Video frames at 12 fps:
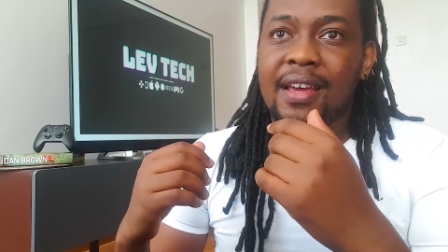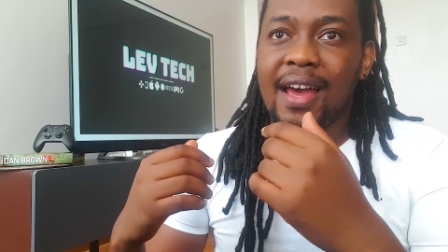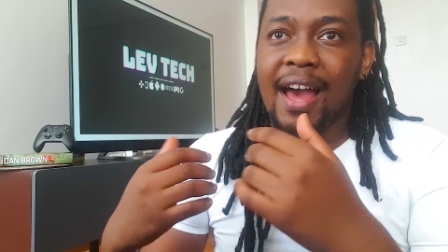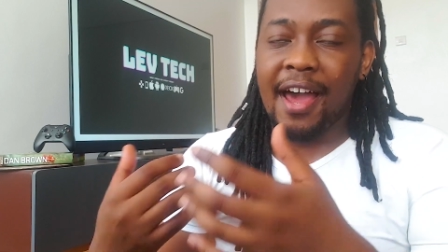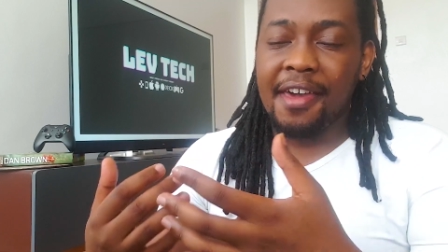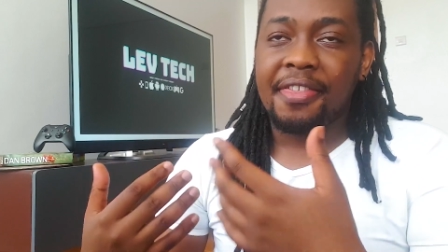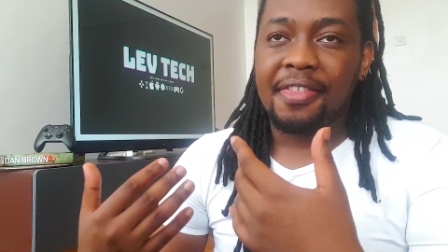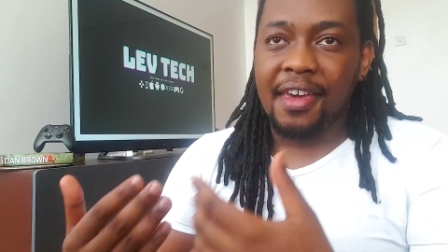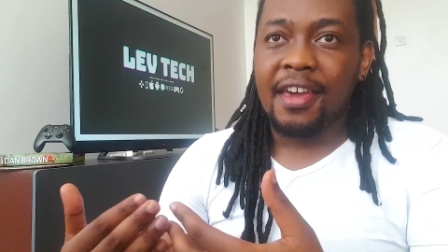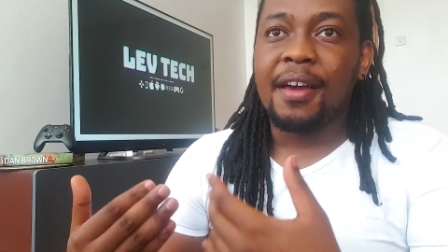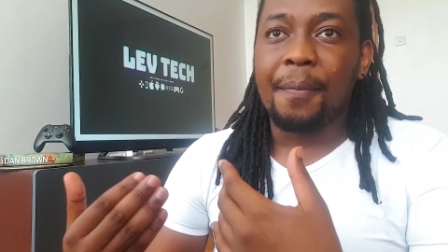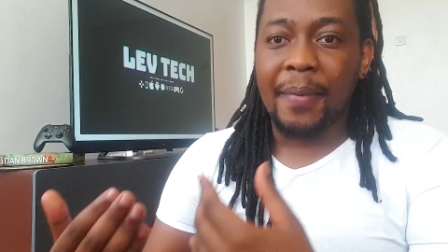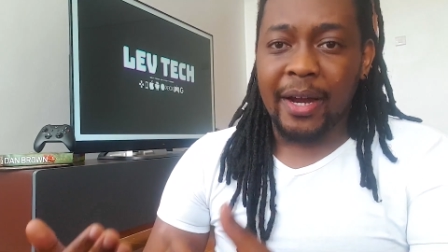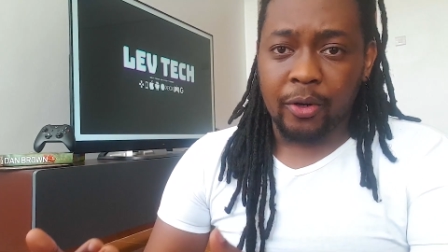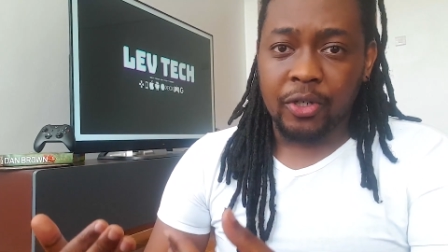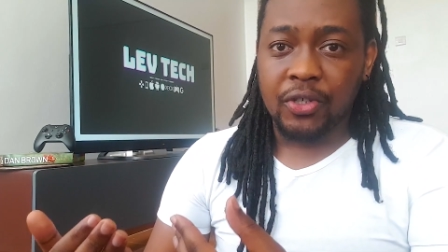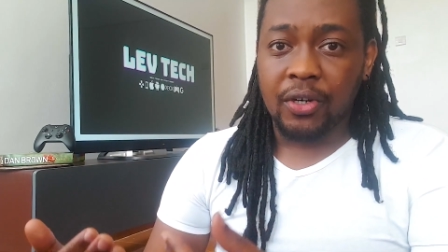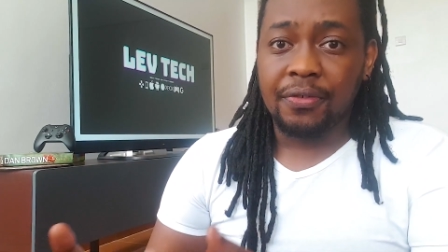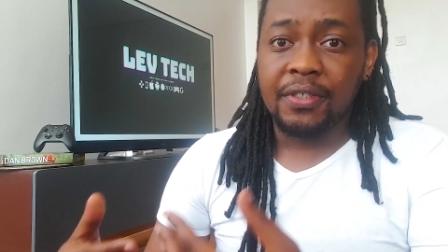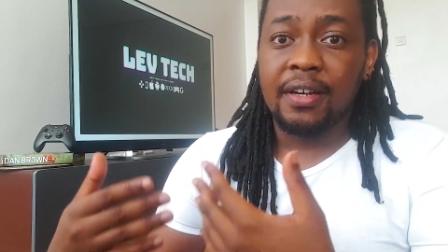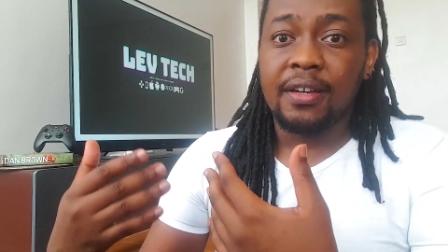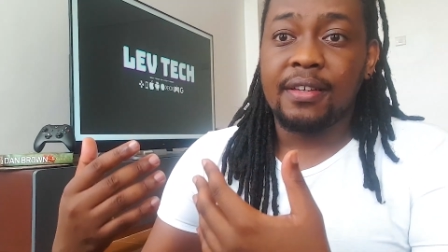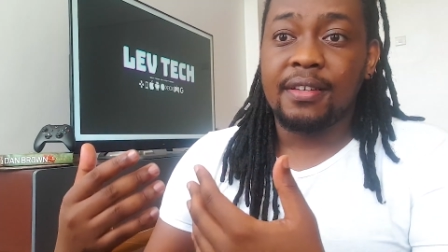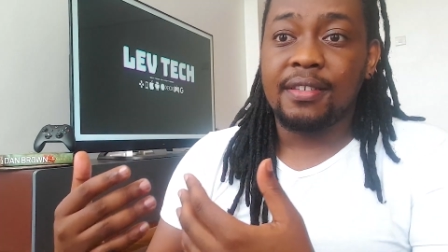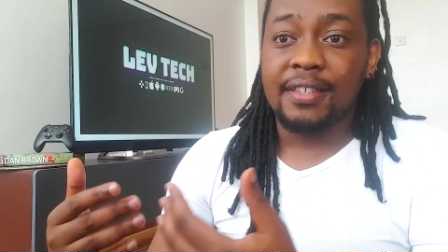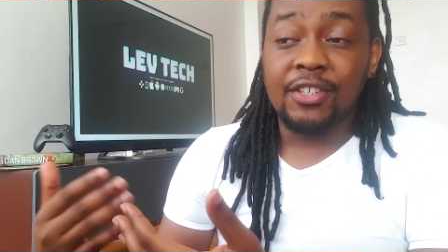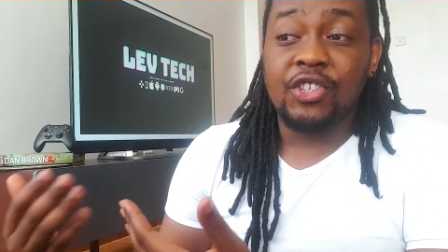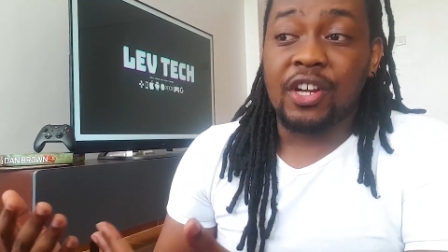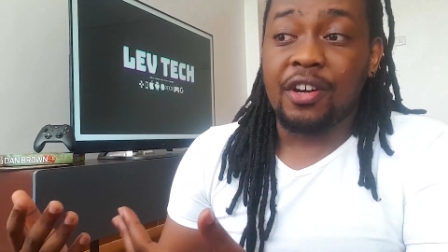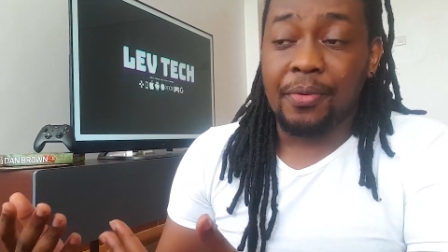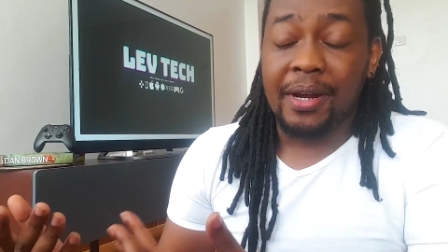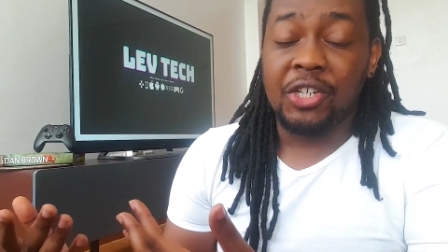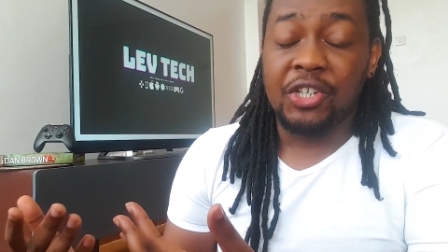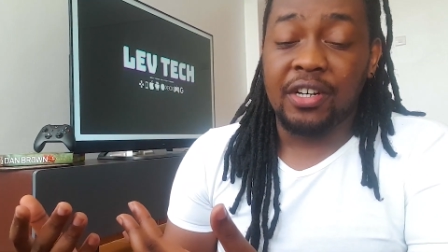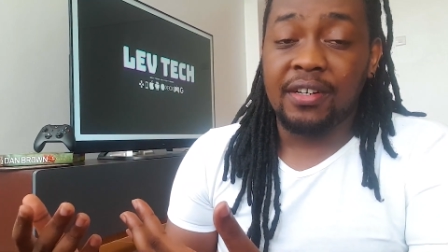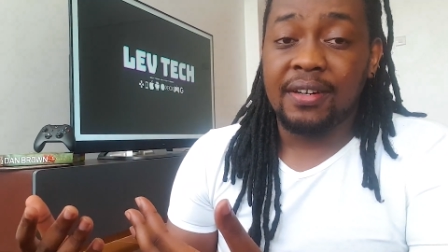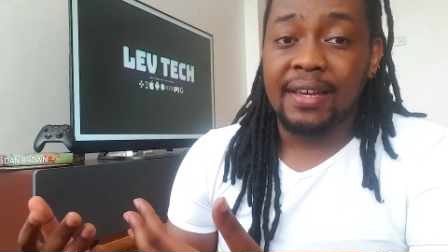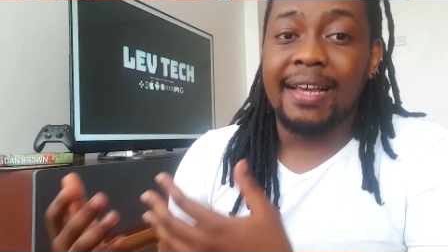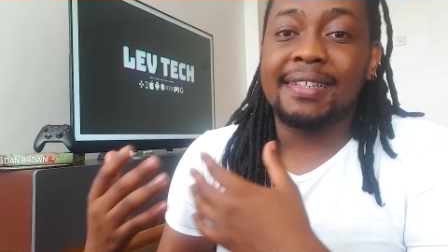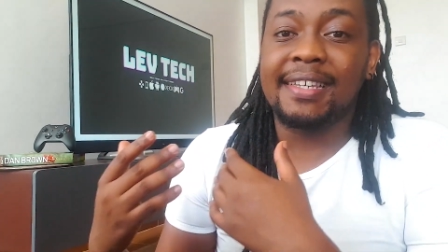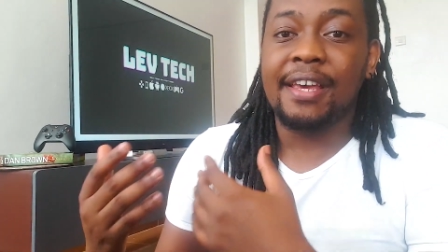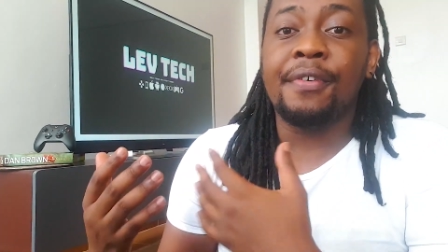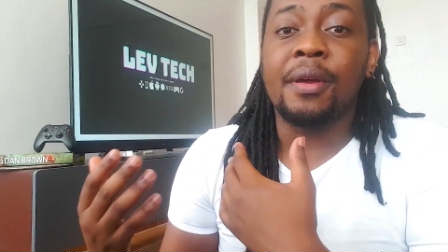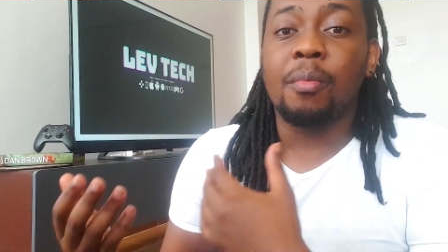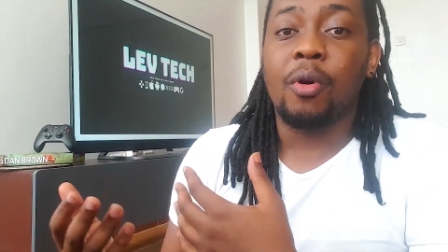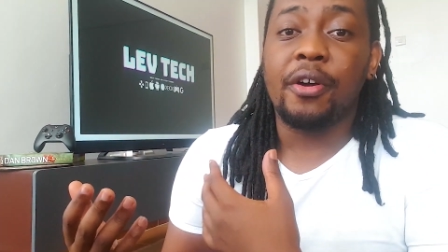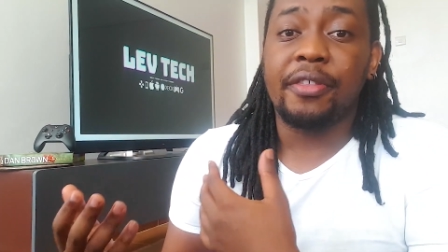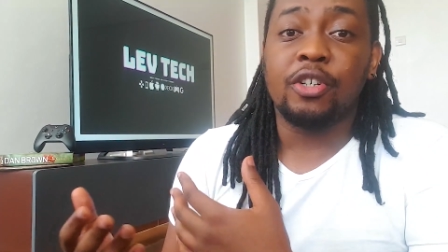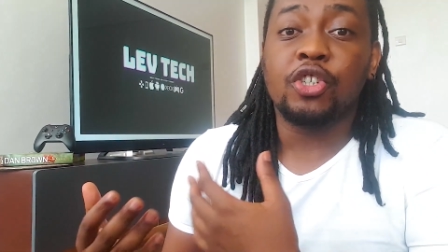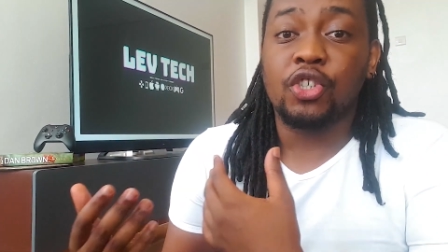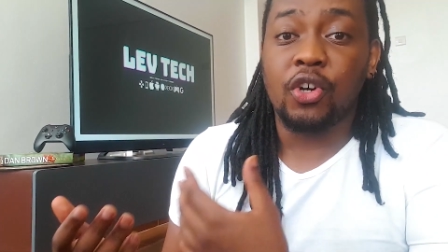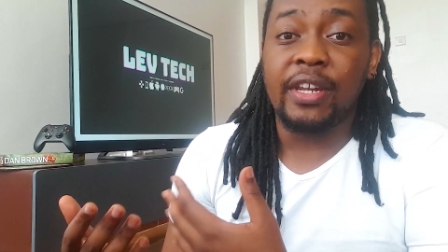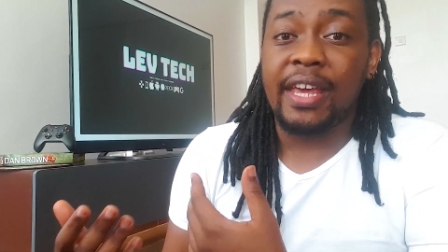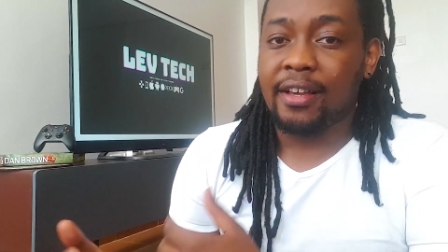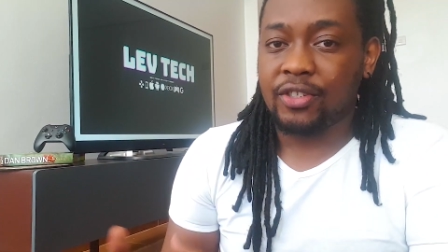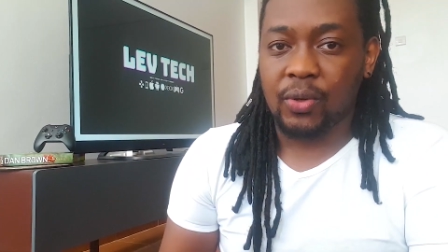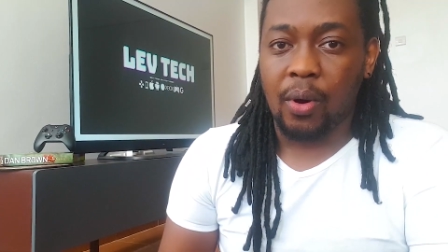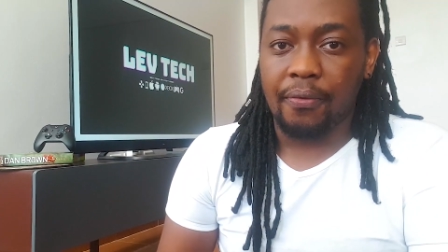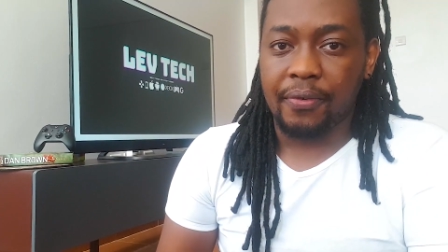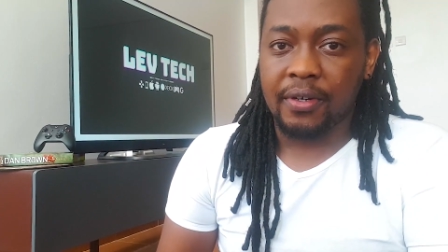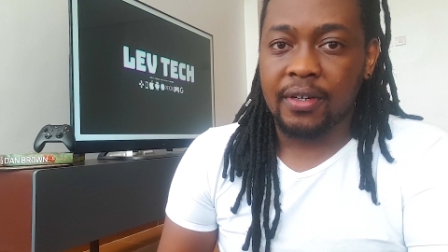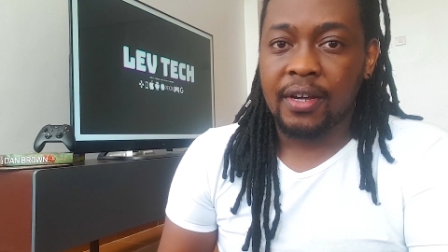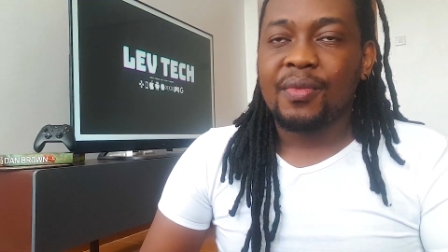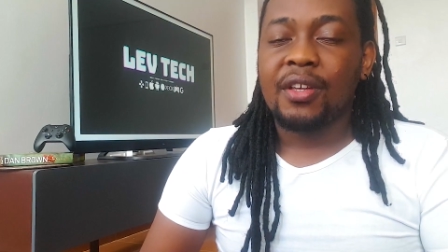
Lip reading: I think Microsoft this generation is giving more than Sony has to offer.